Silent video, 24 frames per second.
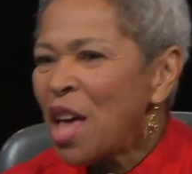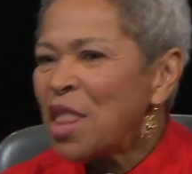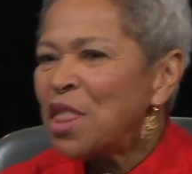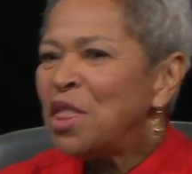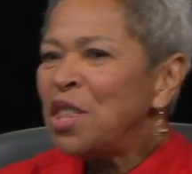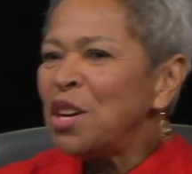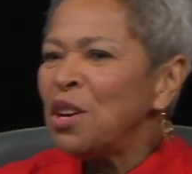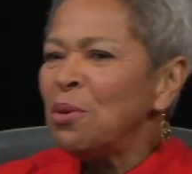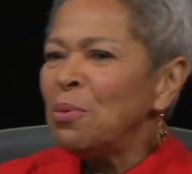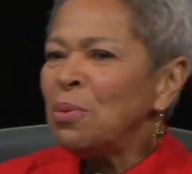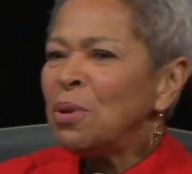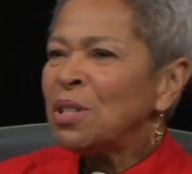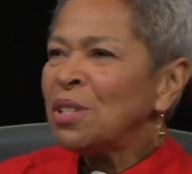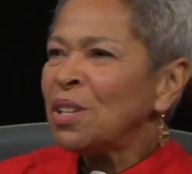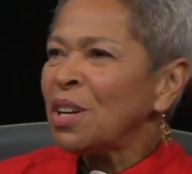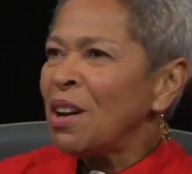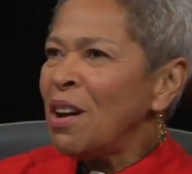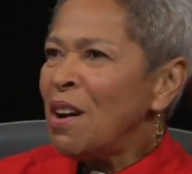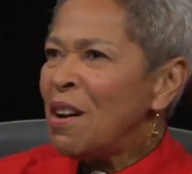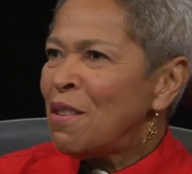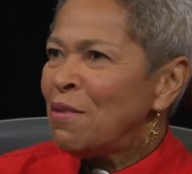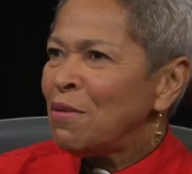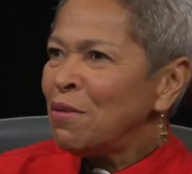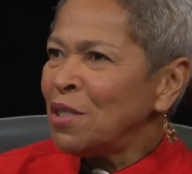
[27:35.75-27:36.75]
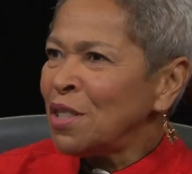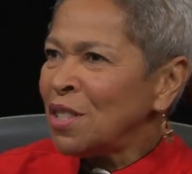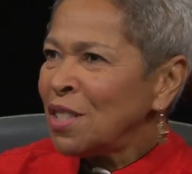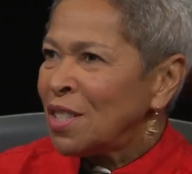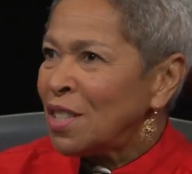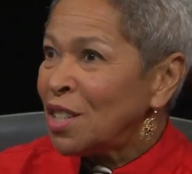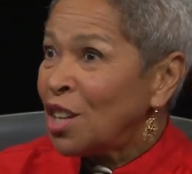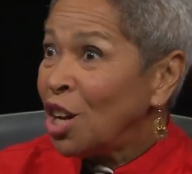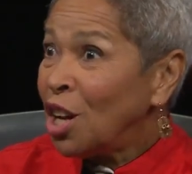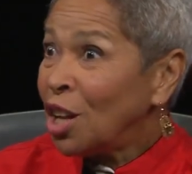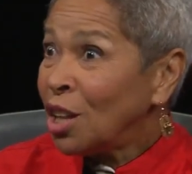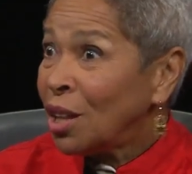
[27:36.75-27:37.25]
There was a conference
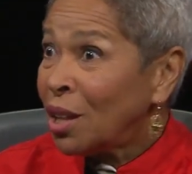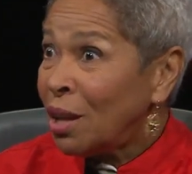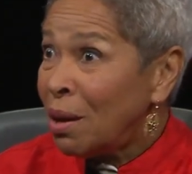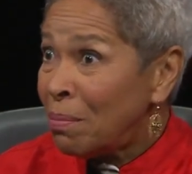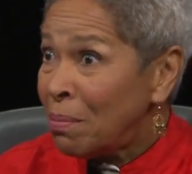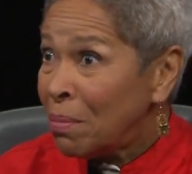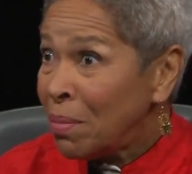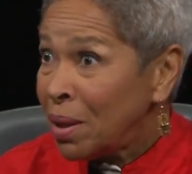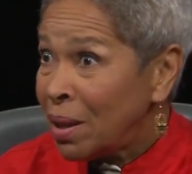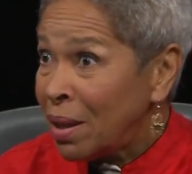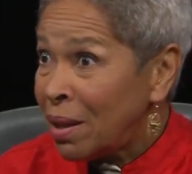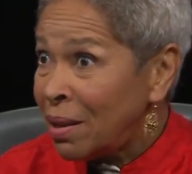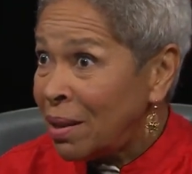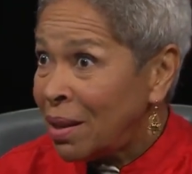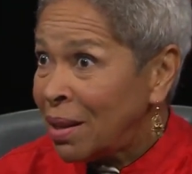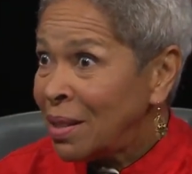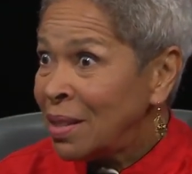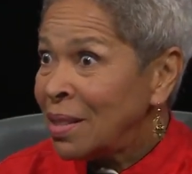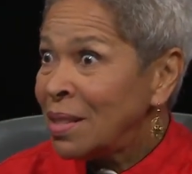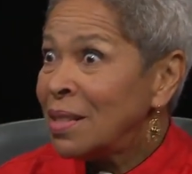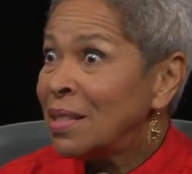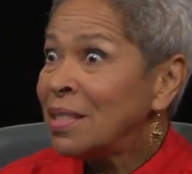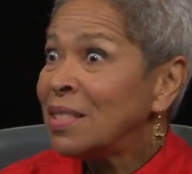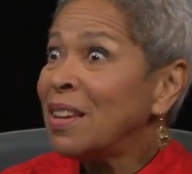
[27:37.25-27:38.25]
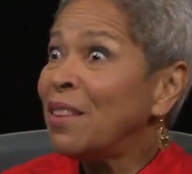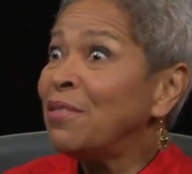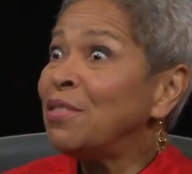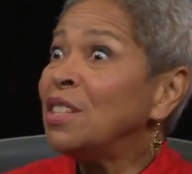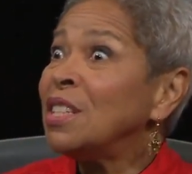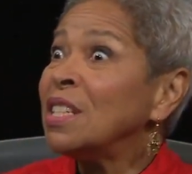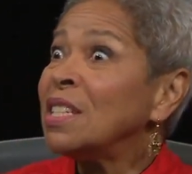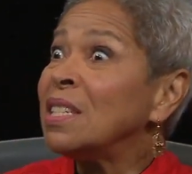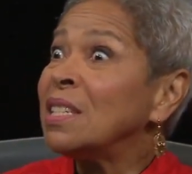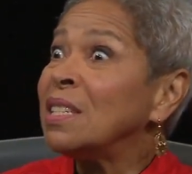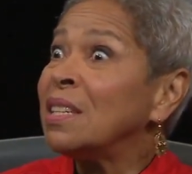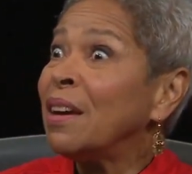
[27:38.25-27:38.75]
in Colombia in nineteen
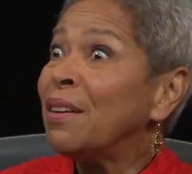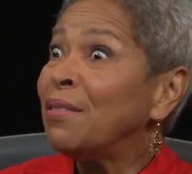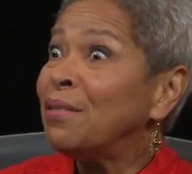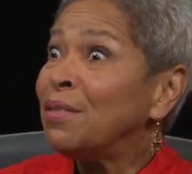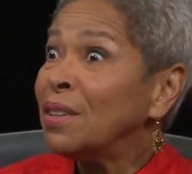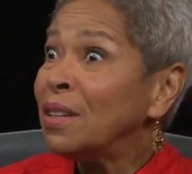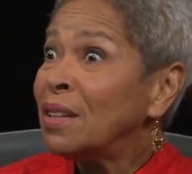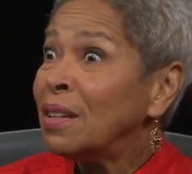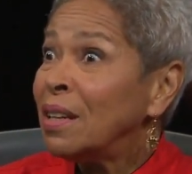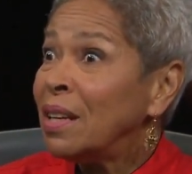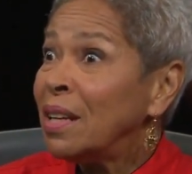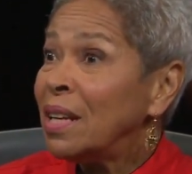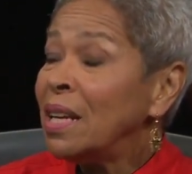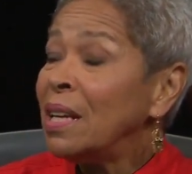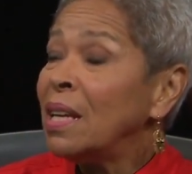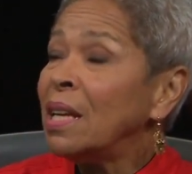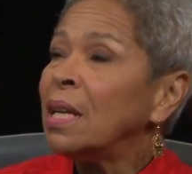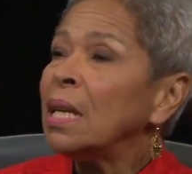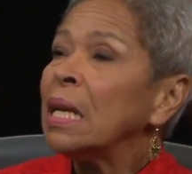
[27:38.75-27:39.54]
seventy-seven mm-hmm.